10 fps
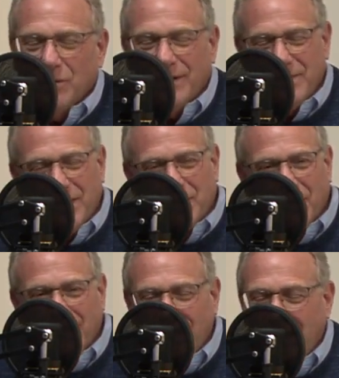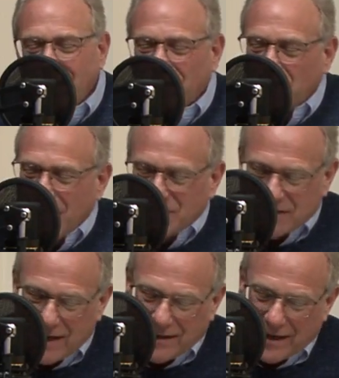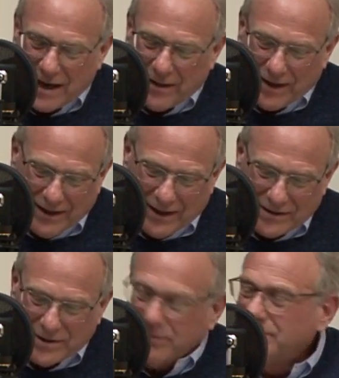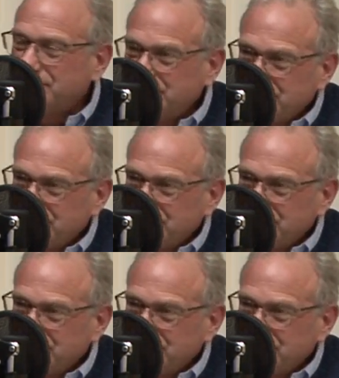So give me the plug again on the website and how they can get to you.